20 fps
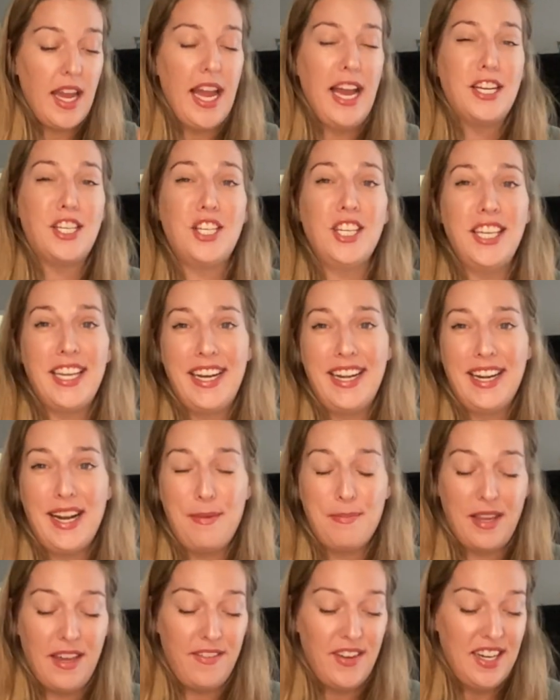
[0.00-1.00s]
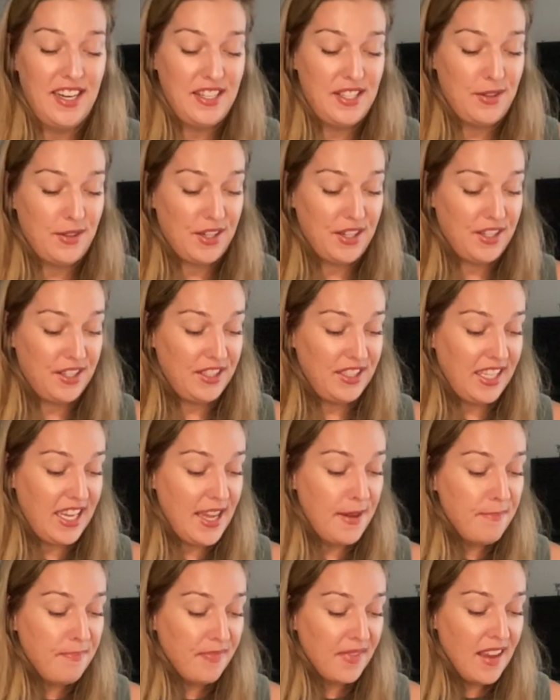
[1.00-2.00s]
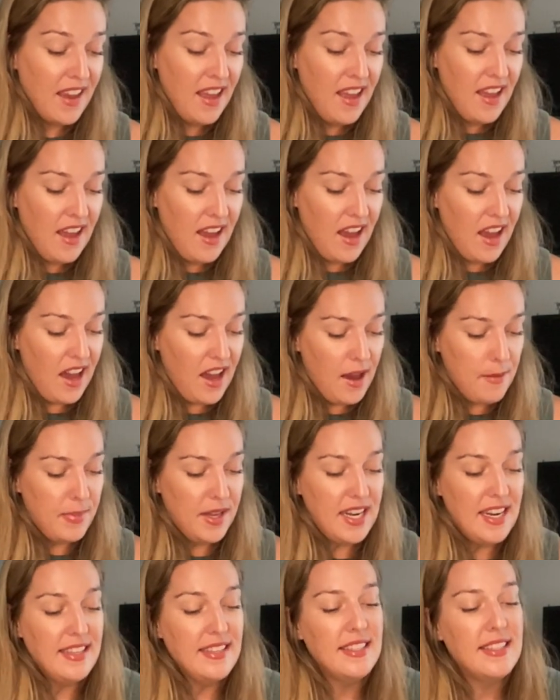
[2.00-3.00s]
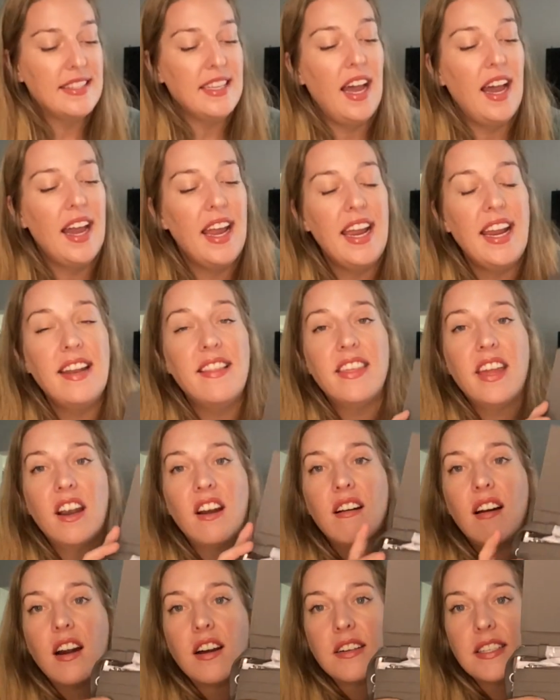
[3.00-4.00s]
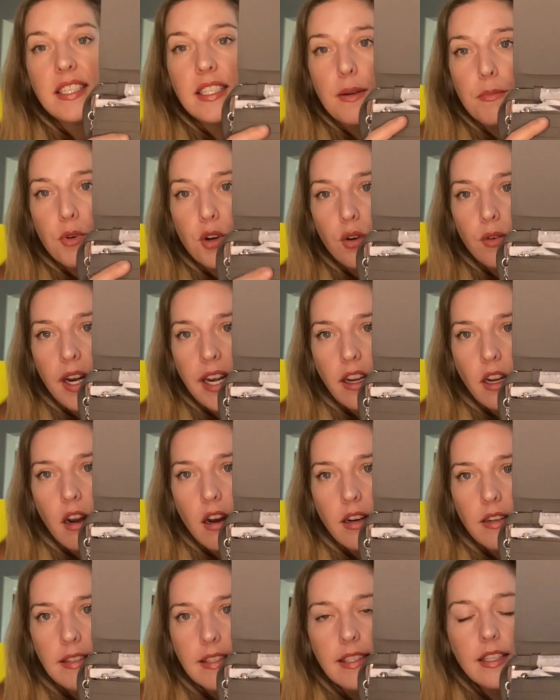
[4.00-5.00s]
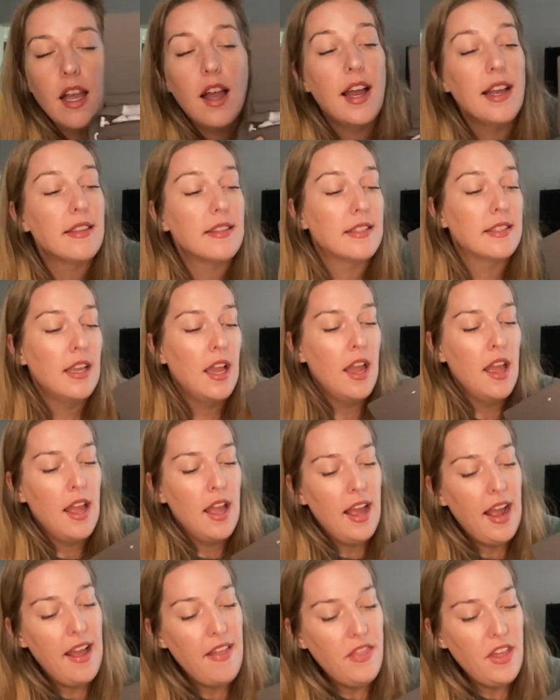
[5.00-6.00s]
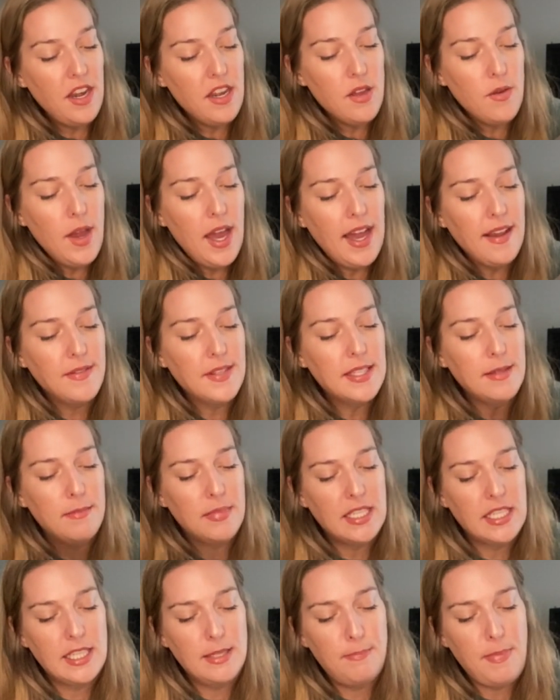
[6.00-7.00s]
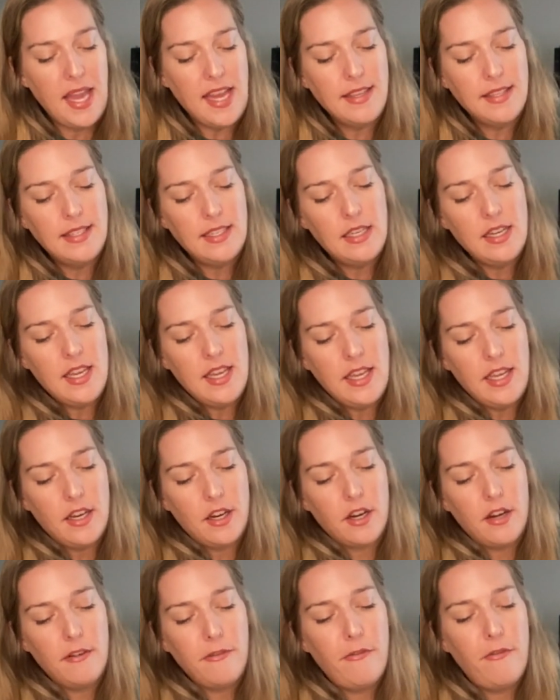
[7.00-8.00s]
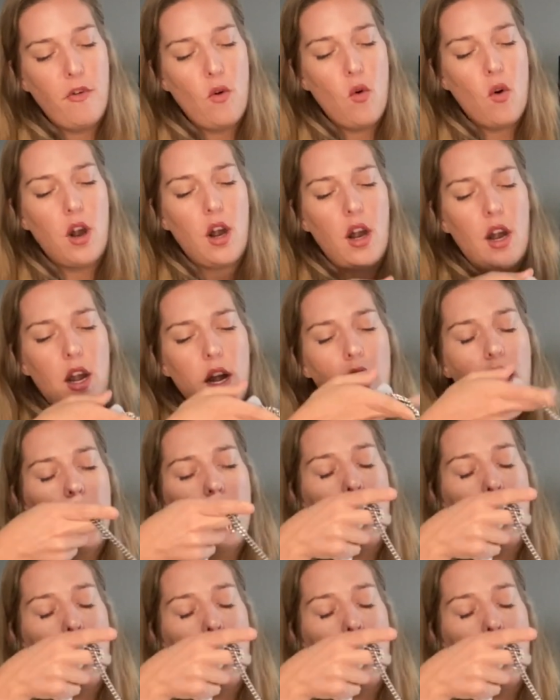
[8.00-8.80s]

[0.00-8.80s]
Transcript: I actually ended up giving it to her early. Uh, but inside there are some credit card slots. And then you have some space in here for,